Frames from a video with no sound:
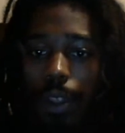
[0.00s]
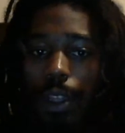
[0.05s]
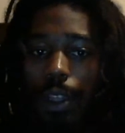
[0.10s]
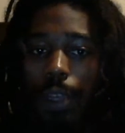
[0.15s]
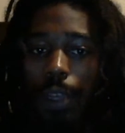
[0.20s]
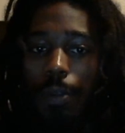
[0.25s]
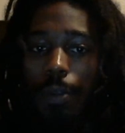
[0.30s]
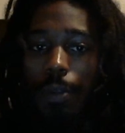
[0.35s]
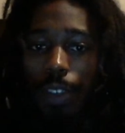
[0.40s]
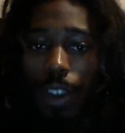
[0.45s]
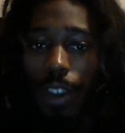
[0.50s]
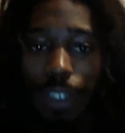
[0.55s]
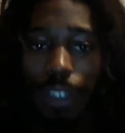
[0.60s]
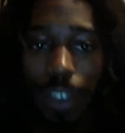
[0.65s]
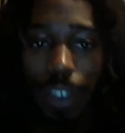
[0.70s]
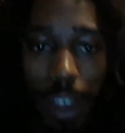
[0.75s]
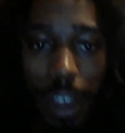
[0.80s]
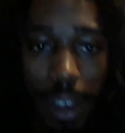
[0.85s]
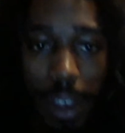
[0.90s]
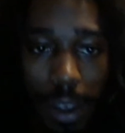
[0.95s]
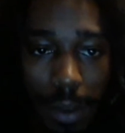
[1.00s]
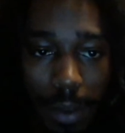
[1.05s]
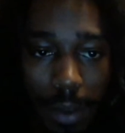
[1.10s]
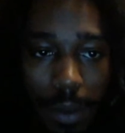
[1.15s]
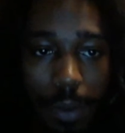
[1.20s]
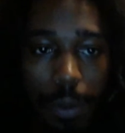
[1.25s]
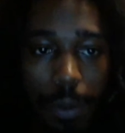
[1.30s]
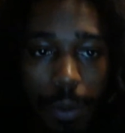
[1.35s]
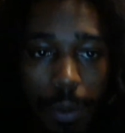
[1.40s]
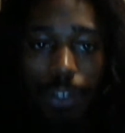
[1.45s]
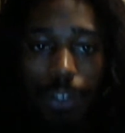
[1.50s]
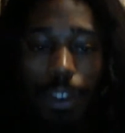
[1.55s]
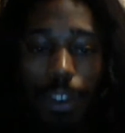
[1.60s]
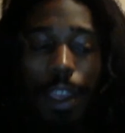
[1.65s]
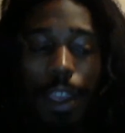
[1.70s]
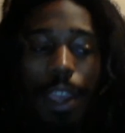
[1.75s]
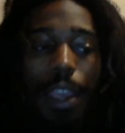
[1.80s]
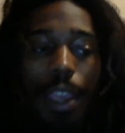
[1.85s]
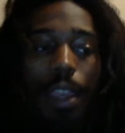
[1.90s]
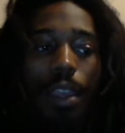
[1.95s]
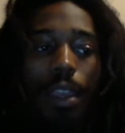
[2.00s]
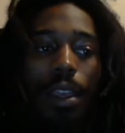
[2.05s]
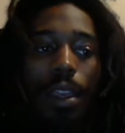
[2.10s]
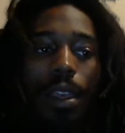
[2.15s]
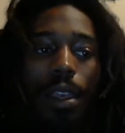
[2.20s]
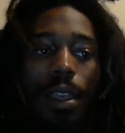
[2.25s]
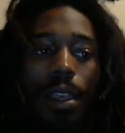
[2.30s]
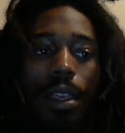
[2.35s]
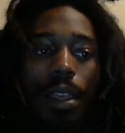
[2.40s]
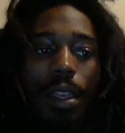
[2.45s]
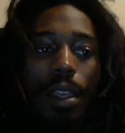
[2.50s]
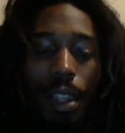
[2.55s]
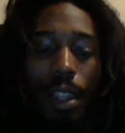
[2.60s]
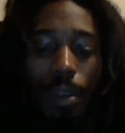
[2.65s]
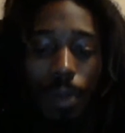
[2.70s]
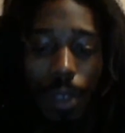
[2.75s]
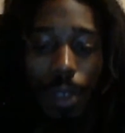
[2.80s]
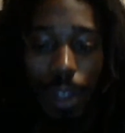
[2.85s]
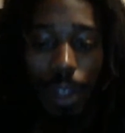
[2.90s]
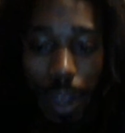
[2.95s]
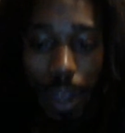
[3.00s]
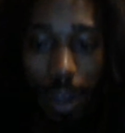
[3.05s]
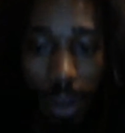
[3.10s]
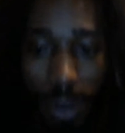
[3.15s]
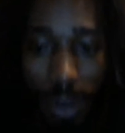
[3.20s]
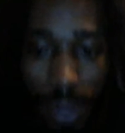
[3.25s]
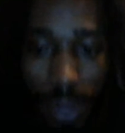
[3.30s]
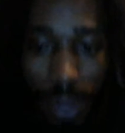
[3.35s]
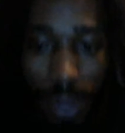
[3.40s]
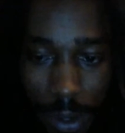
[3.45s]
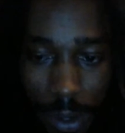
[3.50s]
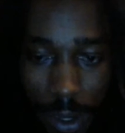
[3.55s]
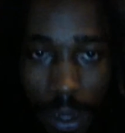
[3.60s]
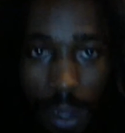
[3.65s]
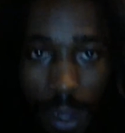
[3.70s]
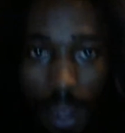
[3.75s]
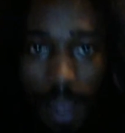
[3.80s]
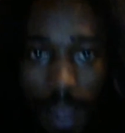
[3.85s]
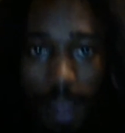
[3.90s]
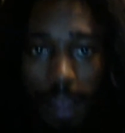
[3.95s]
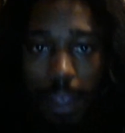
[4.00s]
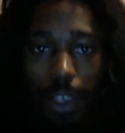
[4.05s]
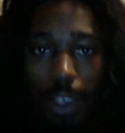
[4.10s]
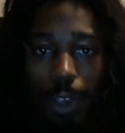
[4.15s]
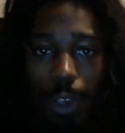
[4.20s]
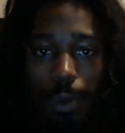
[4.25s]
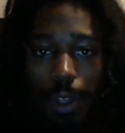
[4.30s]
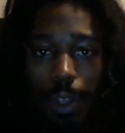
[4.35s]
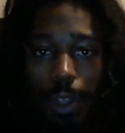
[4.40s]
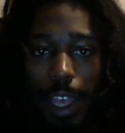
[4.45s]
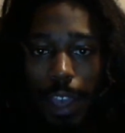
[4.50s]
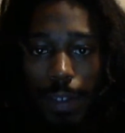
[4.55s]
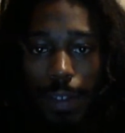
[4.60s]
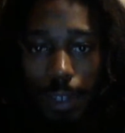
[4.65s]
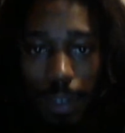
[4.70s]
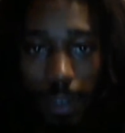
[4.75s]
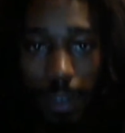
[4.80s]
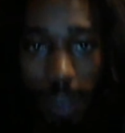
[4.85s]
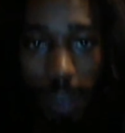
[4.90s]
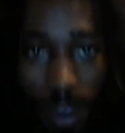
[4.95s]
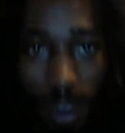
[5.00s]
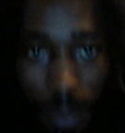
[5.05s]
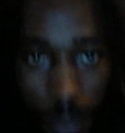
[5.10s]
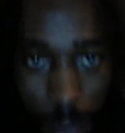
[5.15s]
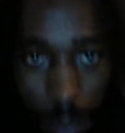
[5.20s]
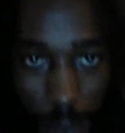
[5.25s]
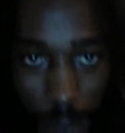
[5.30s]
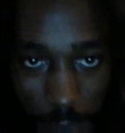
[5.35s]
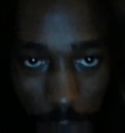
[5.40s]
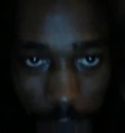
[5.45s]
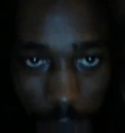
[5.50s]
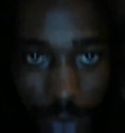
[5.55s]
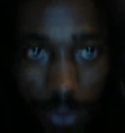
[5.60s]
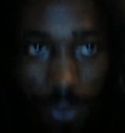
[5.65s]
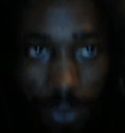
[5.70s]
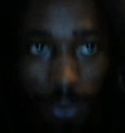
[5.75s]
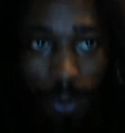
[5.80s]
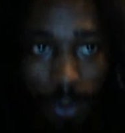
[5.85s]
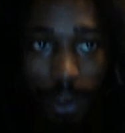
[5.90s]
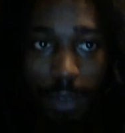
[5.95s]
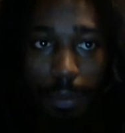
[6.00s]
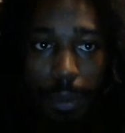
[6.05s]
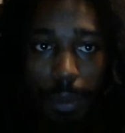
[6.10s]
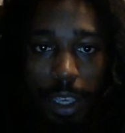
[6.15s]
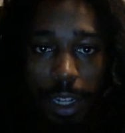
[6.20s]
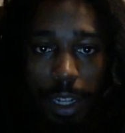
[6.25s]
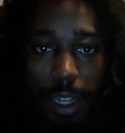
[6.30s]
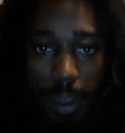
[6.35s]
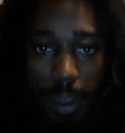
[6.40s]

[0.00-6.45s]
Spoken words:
Let me touch on what's saying, and then to be known that human life is mixed of many